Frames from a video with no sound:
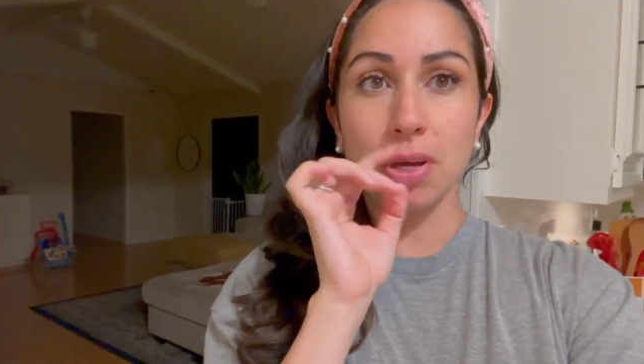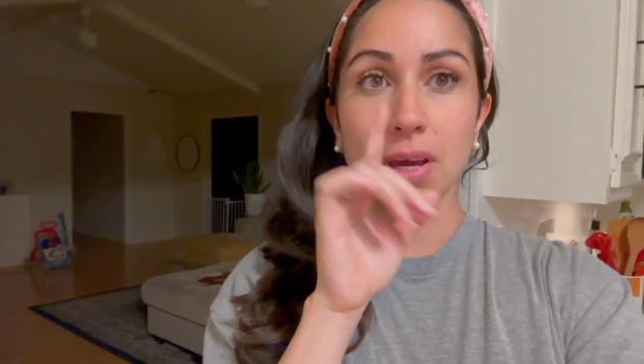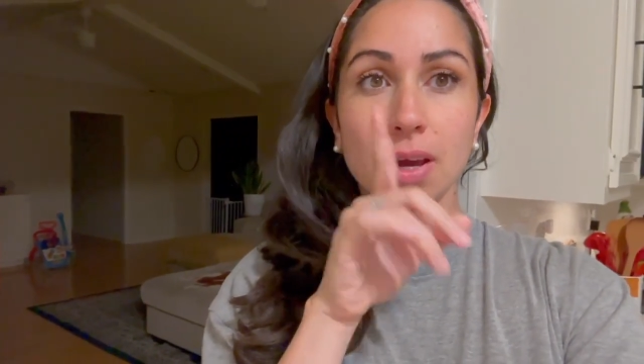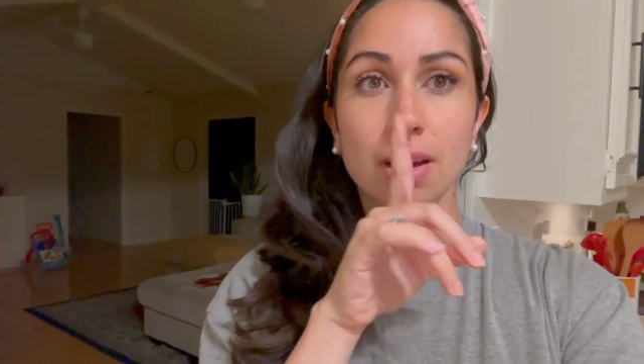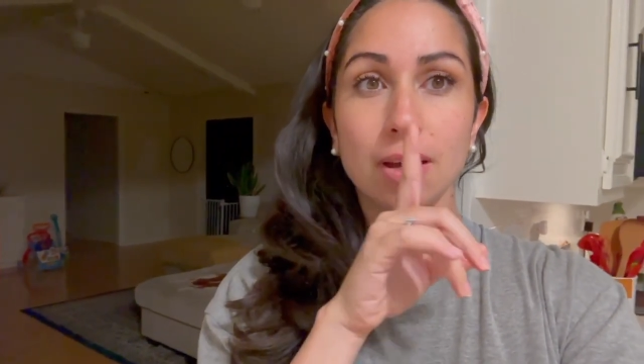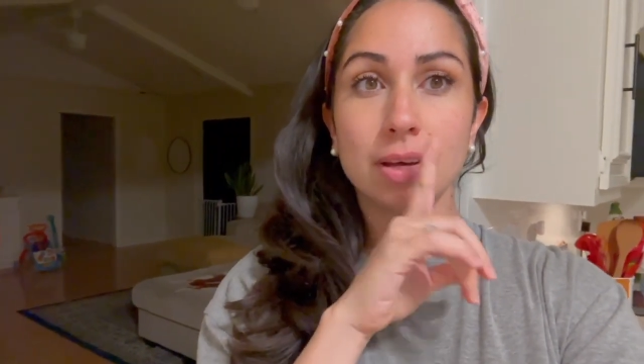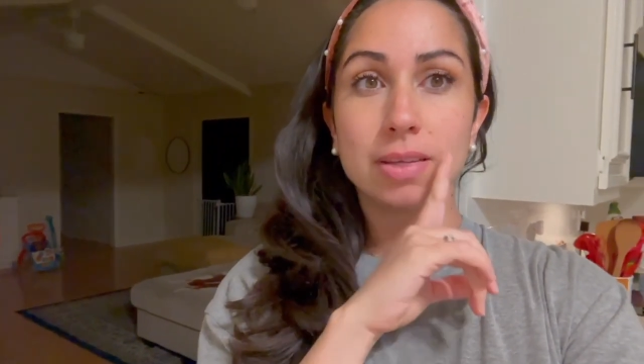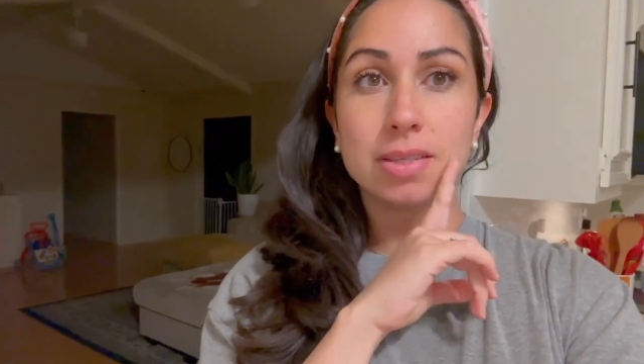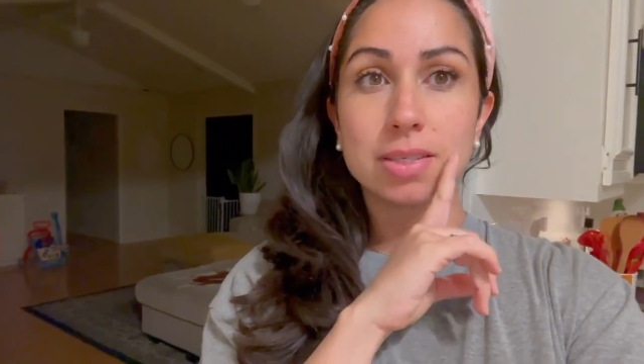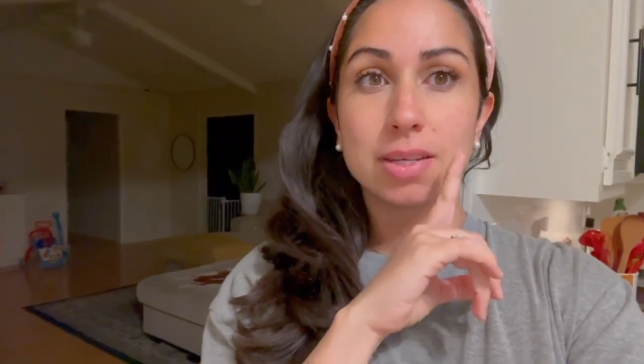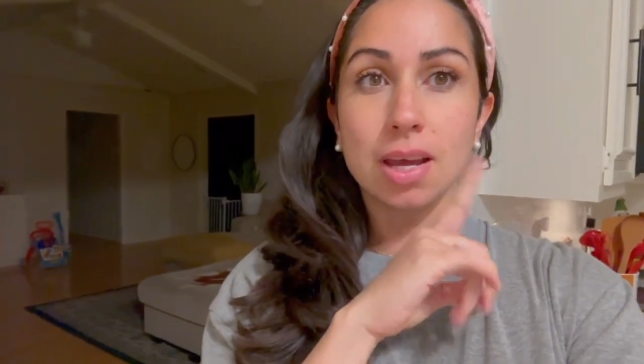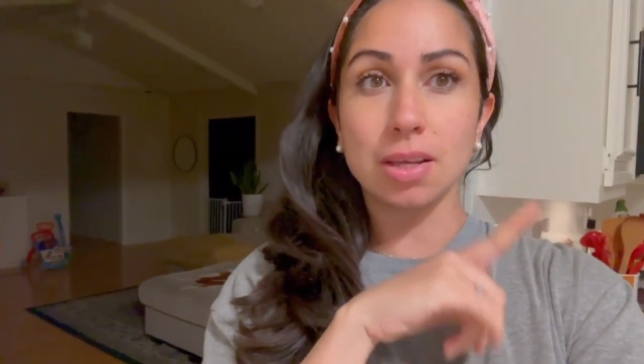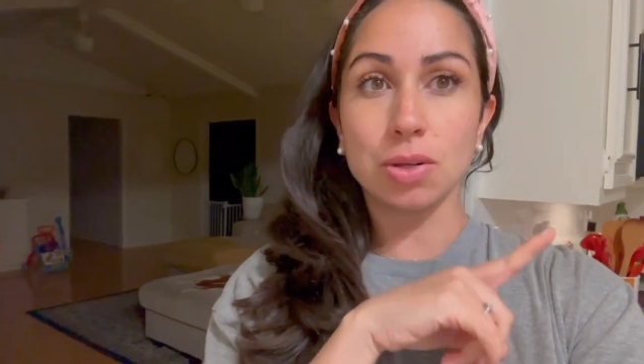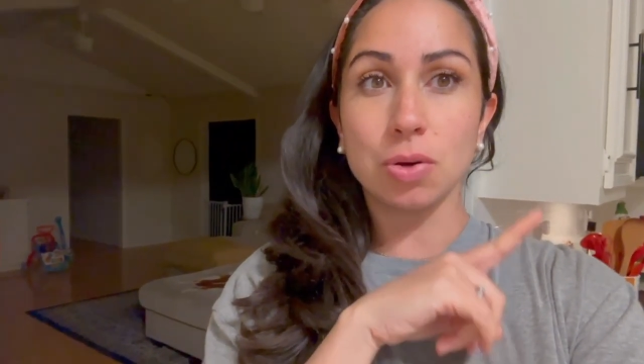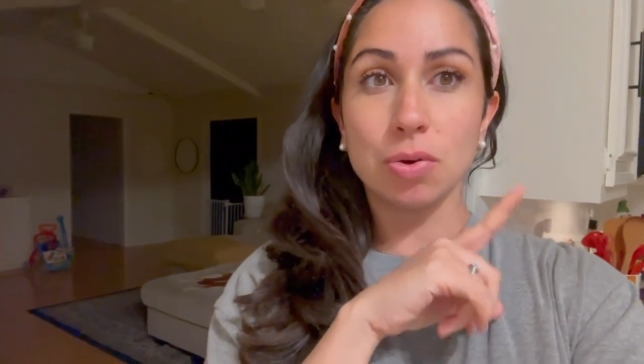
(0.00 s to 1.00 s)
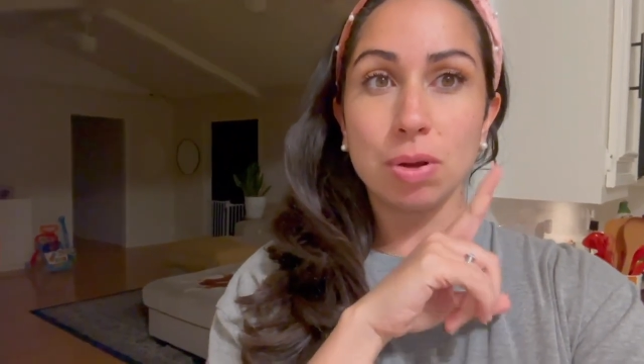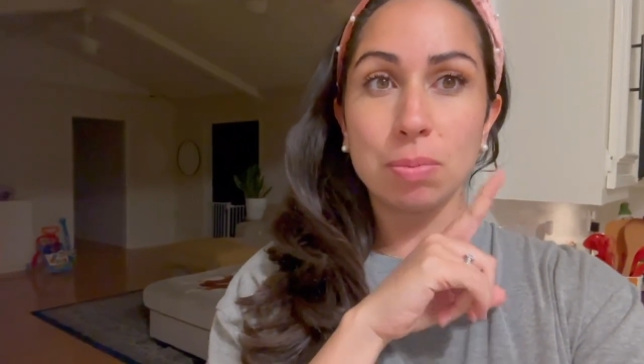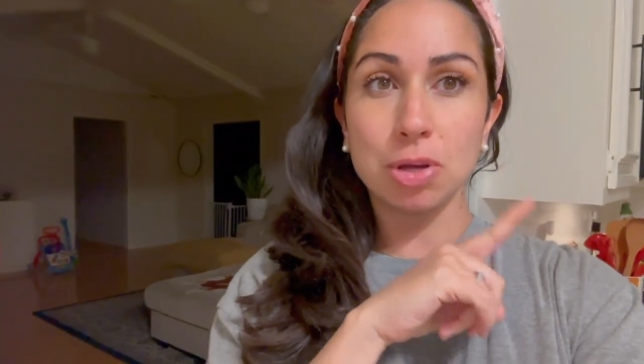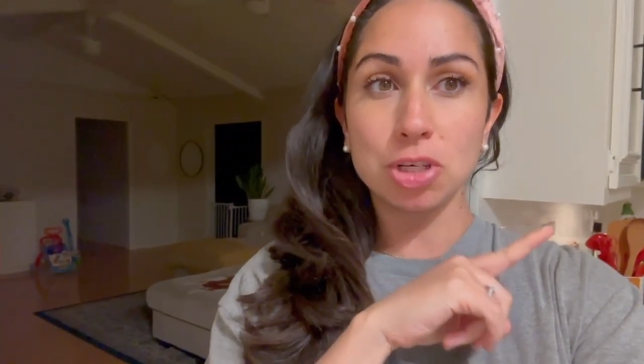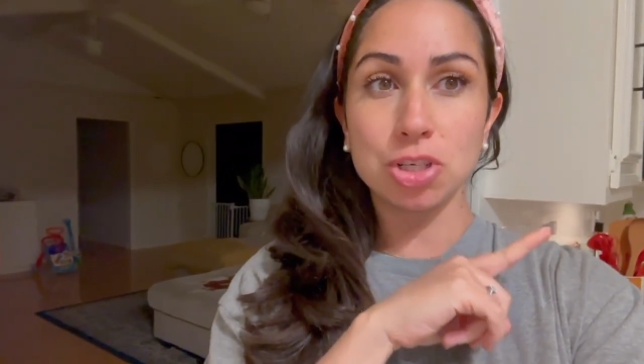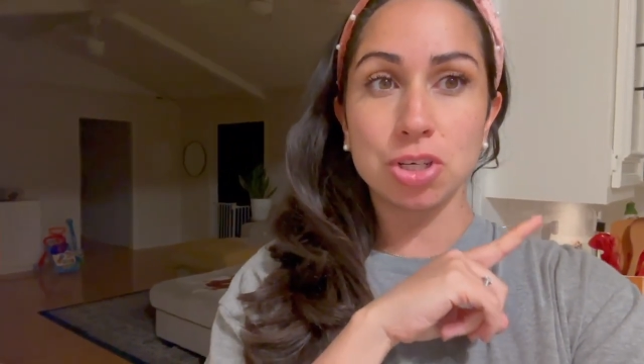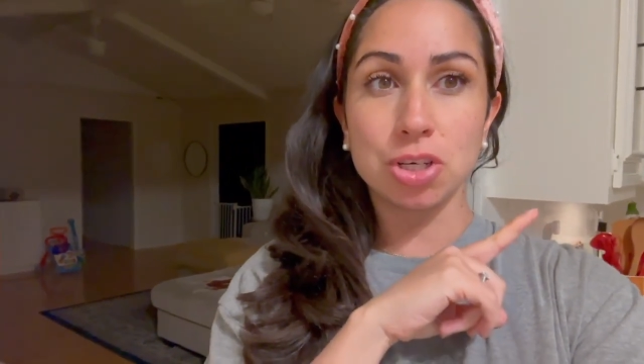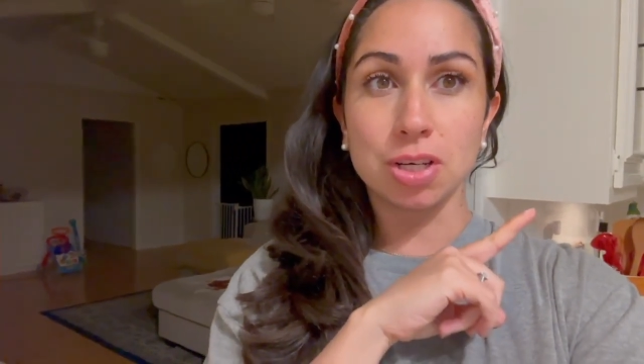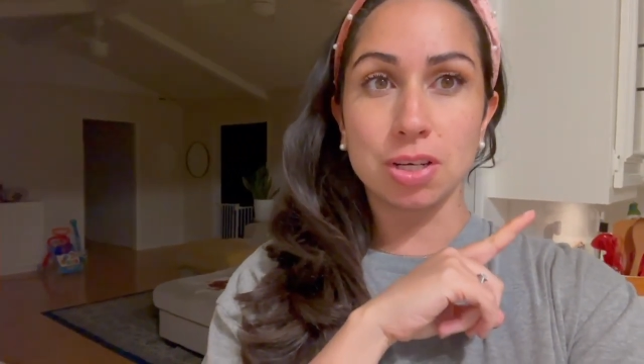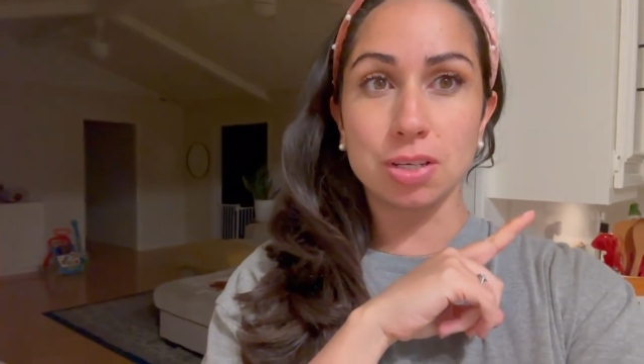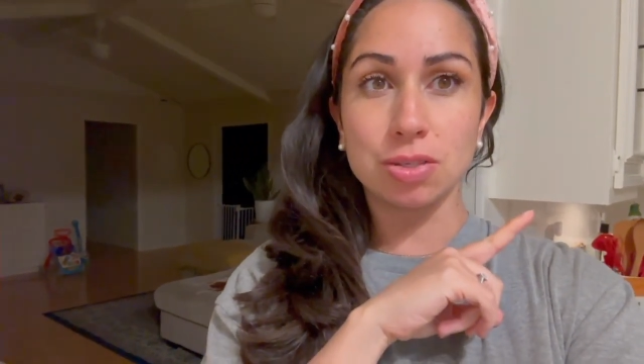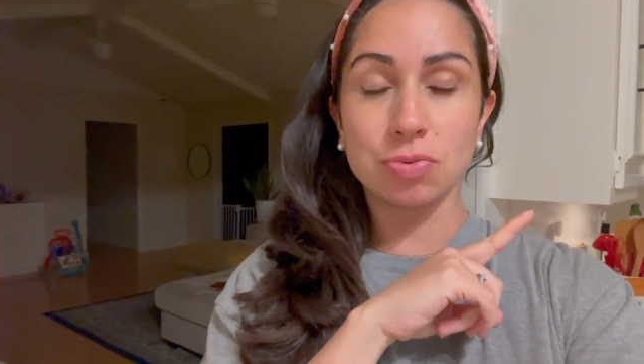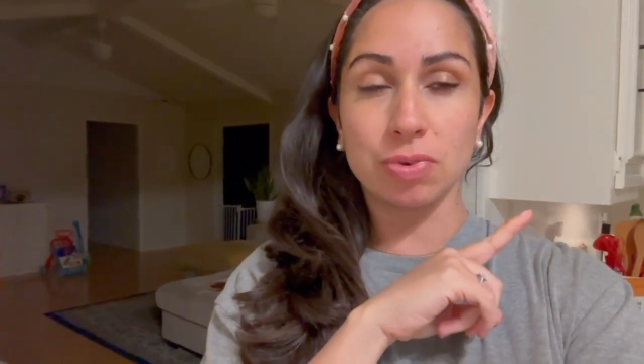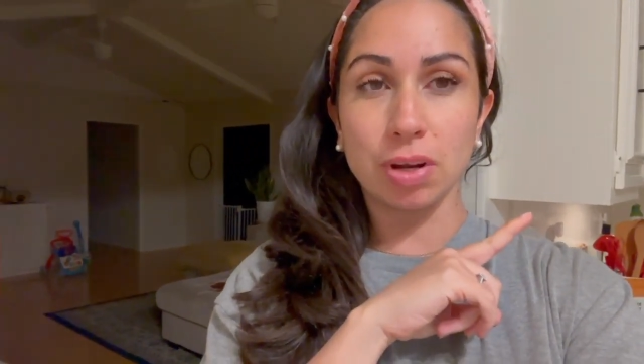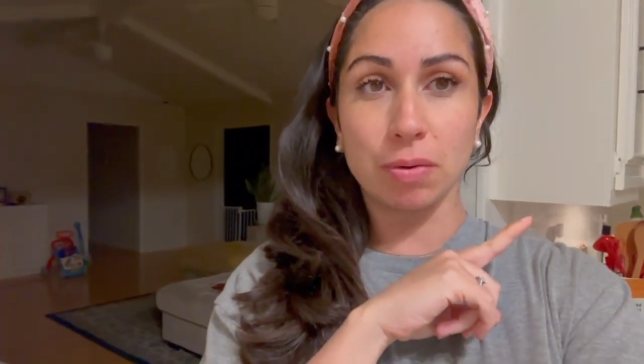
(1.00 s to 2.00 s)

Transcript: because I know I mentioned